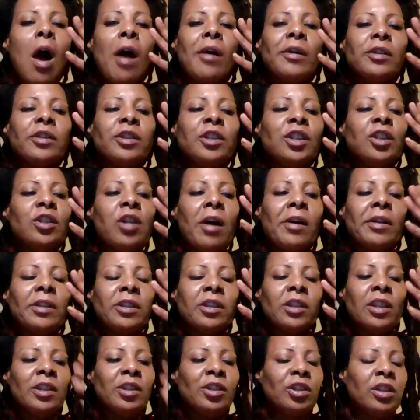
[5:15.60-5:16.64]
she does
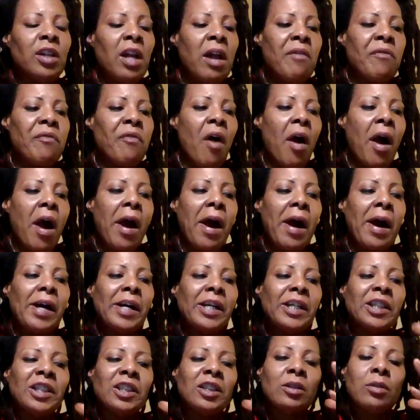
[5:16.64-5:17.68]
something to their fucking
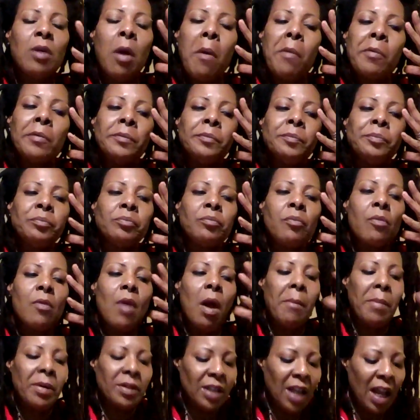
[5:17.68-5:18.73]
eyes.
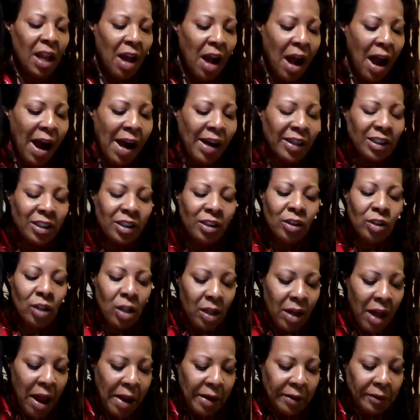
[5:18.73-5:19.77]
But their eyes look
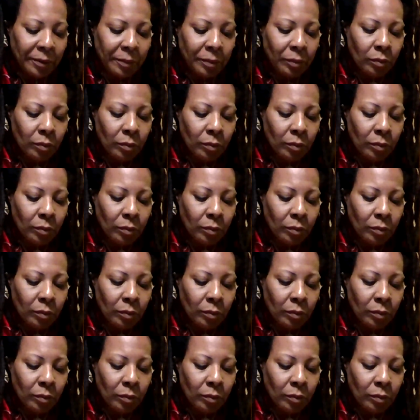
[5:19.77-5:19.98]
like